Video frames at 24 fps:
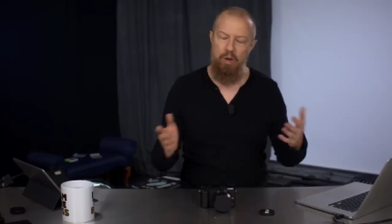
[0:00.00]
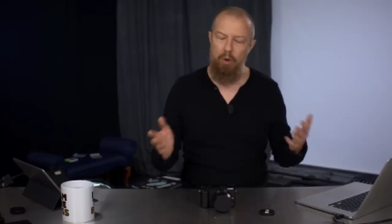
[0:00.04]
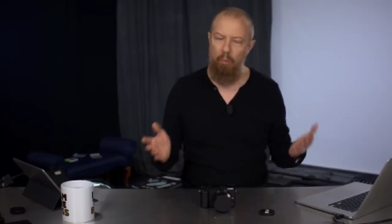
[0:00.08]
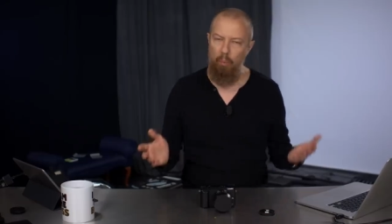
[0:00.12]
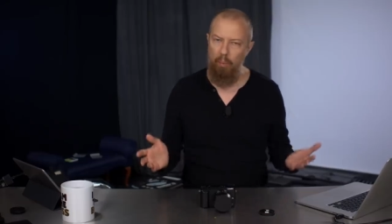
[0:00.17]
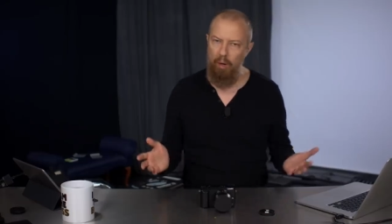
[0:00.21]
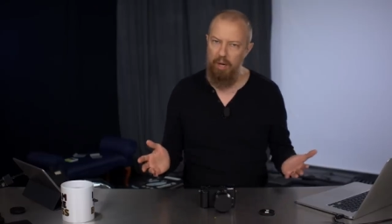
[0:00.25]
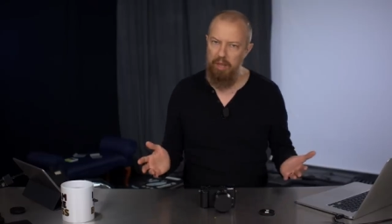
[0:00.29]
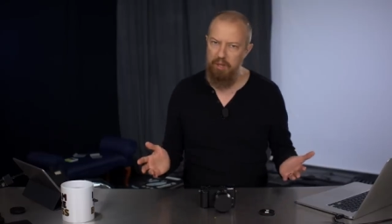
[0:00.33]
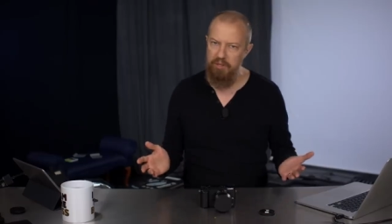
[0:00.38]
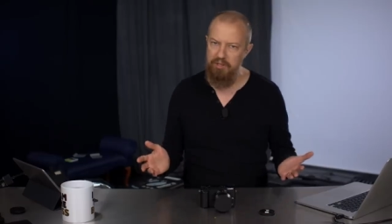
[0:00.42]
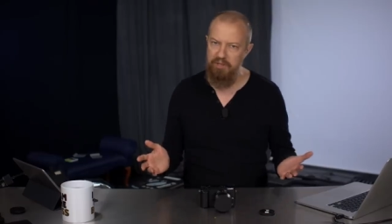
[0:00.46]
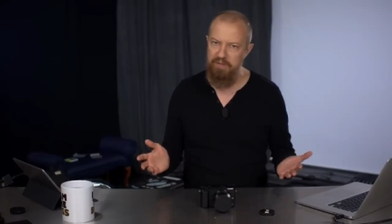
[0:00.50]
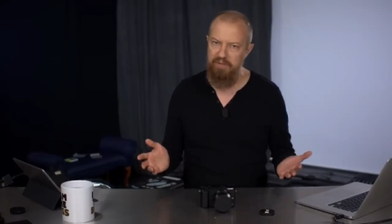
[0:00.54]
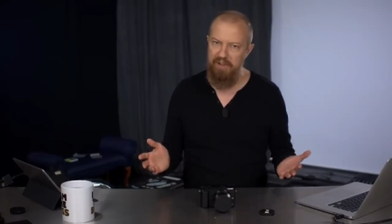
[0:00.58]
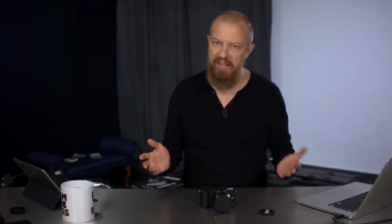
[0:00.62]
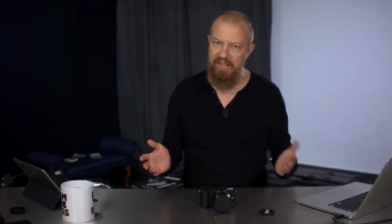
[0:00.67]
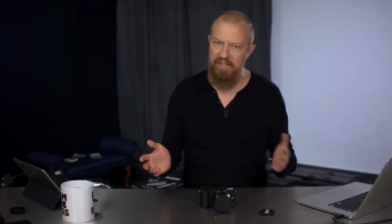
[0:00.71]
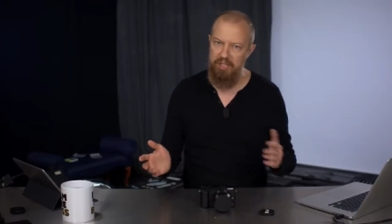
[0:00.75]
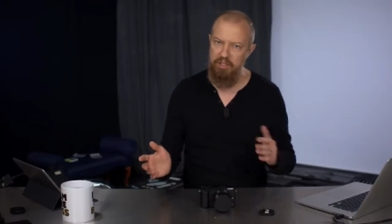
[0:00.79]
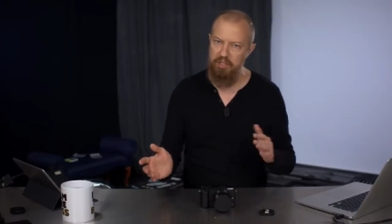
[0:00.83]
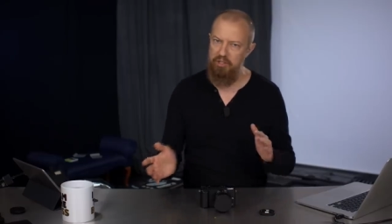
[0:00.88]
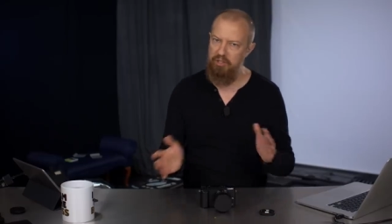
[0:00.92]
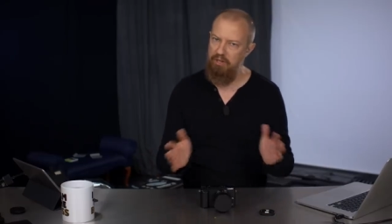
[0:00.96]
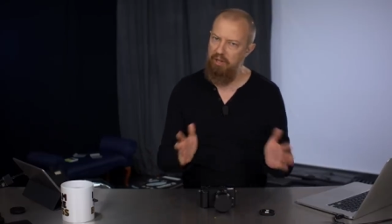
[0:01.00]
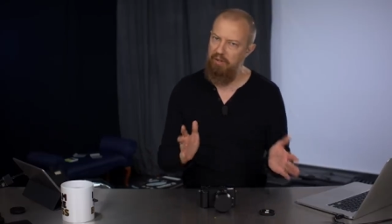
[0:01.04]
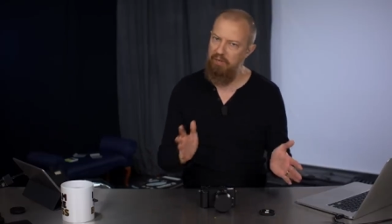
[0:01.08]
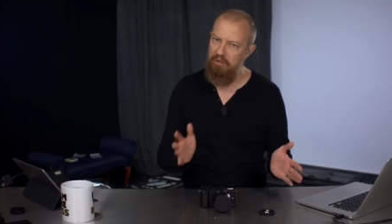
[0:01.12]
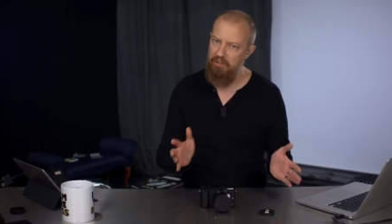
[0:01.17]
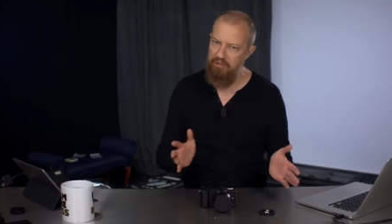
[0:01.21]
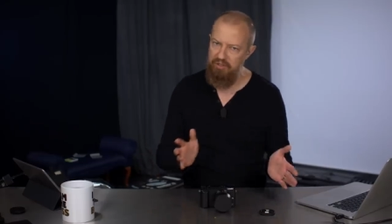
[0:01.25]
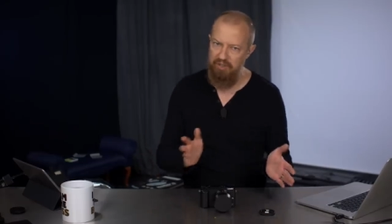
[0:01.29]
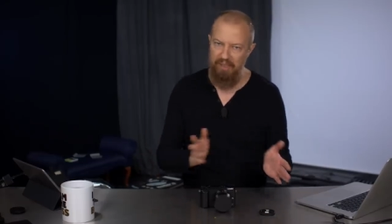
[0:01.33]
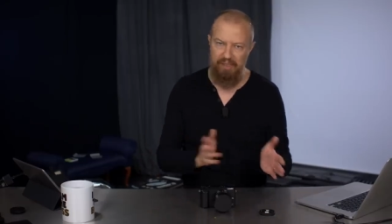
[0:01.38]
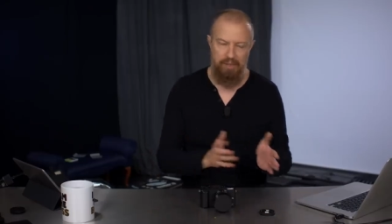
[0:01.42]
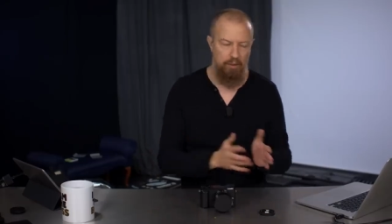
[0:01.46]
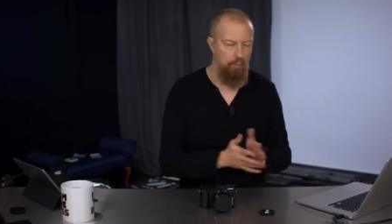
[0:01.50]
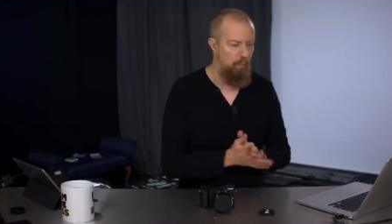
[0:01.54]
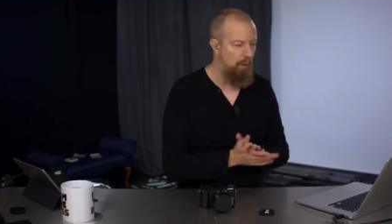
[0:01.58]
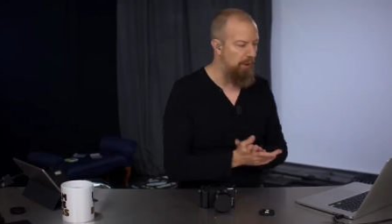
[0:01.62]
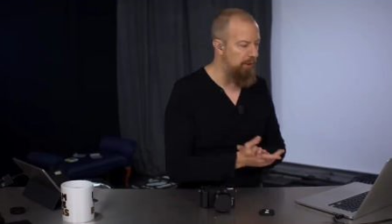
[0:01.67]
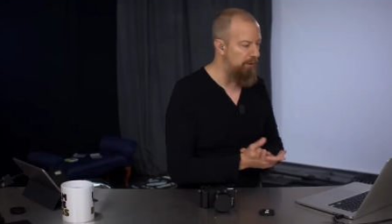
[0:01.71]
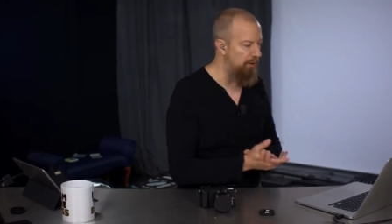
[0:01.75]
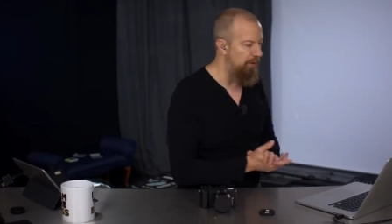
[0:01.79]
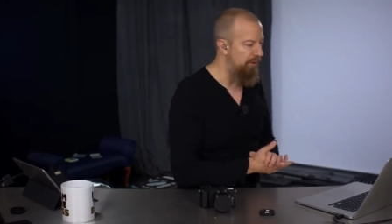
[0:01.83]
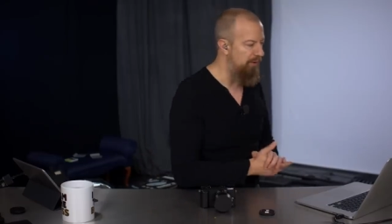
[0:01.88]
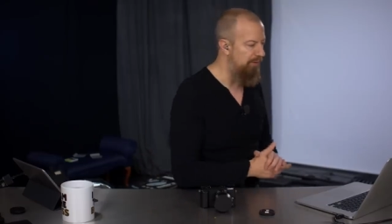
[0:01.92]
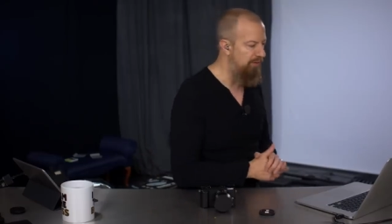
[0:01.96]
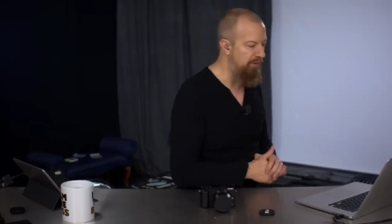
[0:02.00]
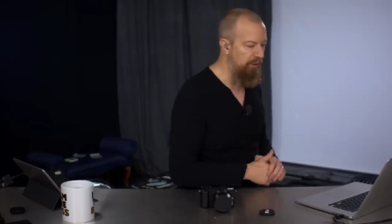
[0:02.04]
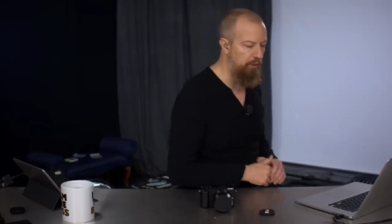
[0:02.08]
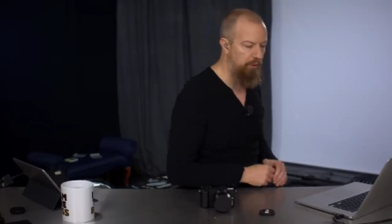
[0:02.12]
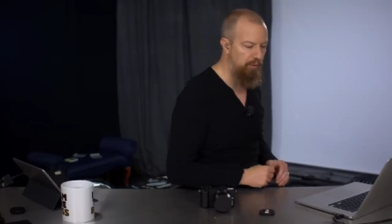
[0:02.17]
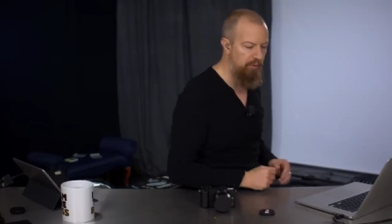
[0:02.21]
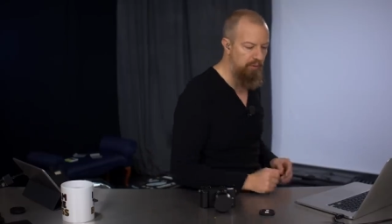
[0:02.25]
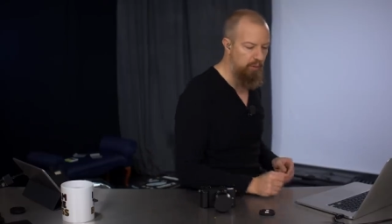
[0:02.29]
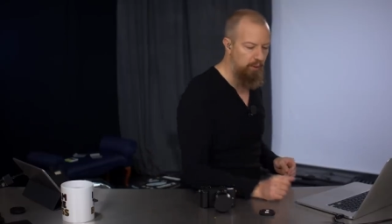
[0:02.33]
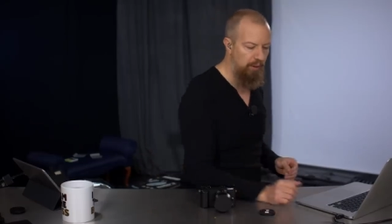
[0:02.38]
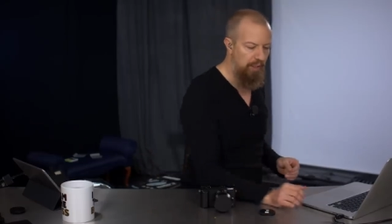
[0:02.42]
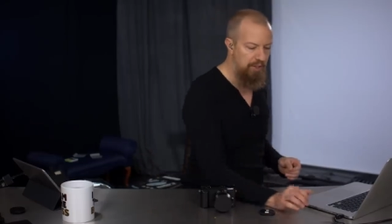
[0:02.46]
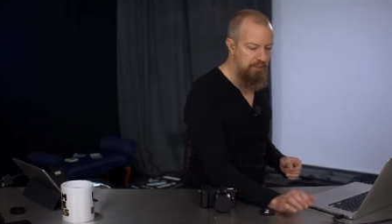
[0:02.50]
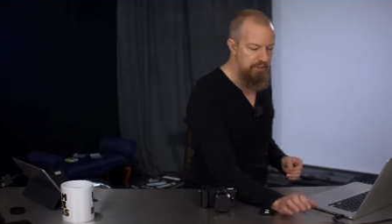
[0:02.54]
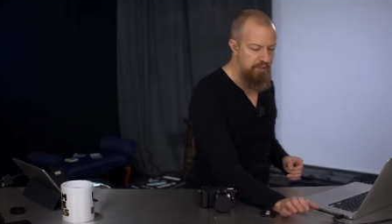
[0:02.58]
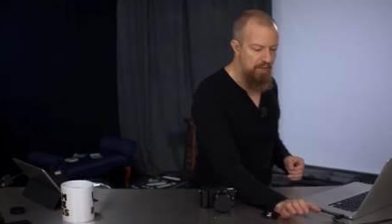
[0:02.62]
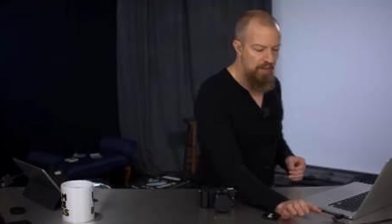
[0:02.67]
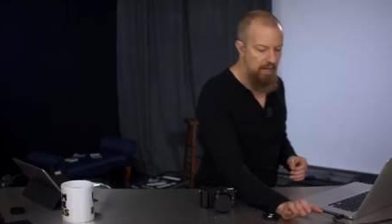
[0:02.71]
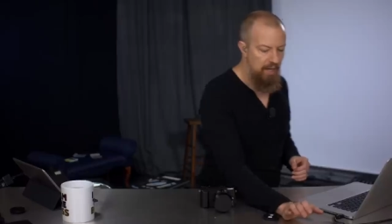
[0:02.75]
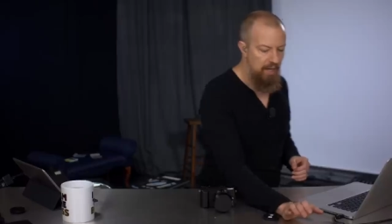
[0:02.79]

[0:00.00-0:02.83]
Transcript: one of those advantages of the slightly wider field of view lens.